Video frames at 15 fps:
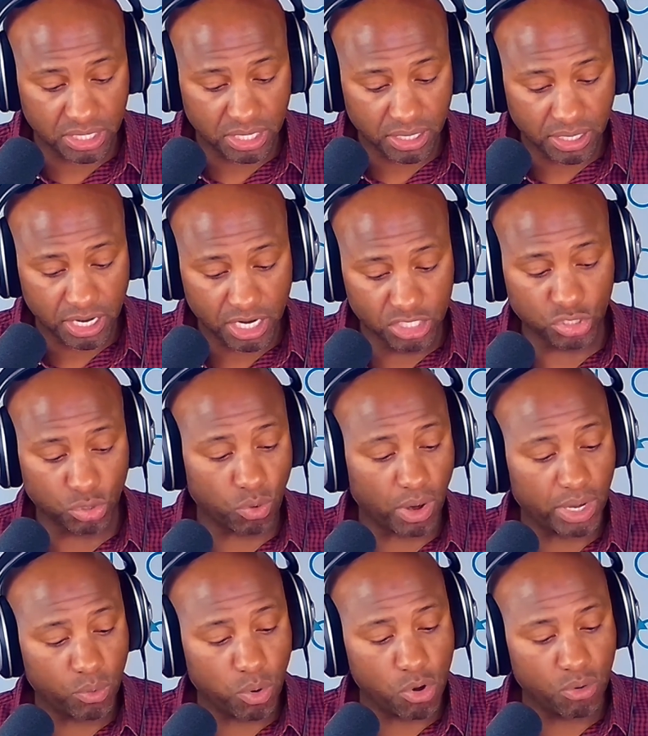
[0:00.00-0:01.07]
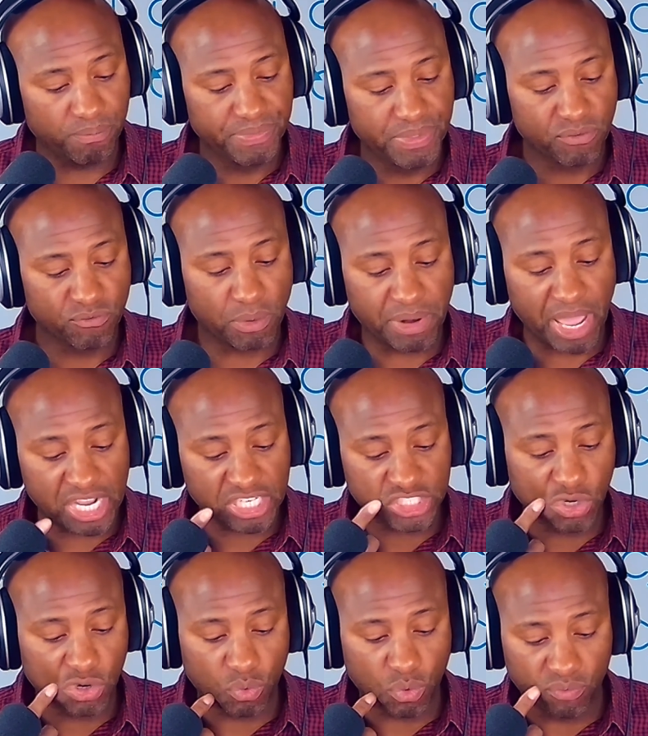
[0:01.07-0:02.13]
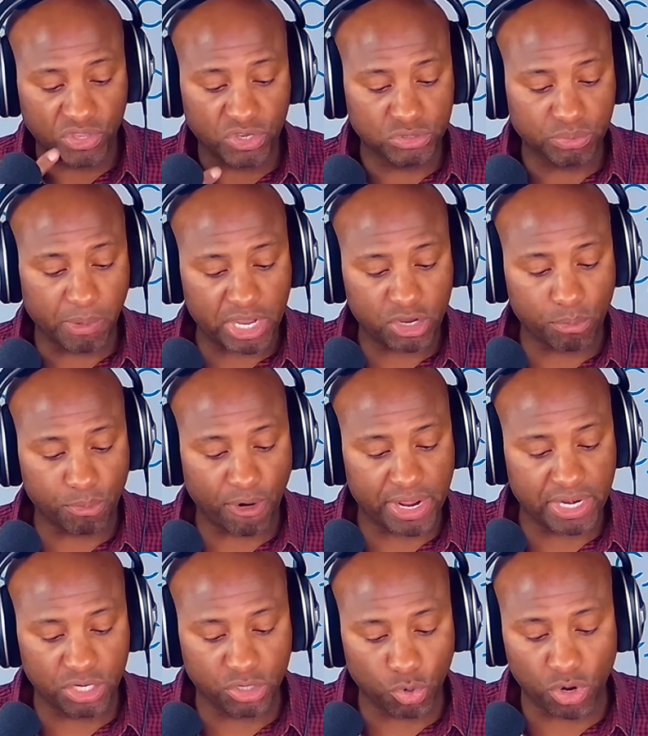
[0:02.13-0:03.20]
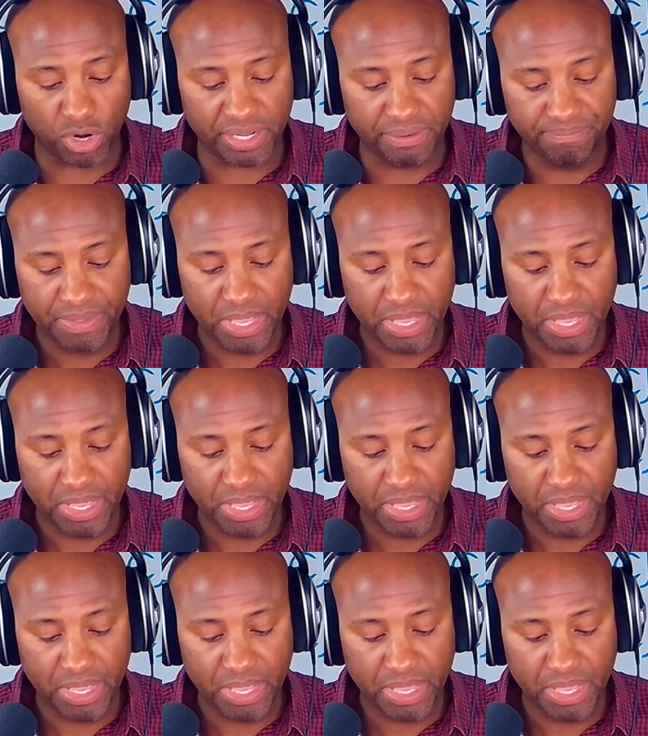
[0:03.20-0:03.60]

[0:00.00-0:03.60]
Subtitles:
Here's a great quote from National Review's Michael Brandon Doherty,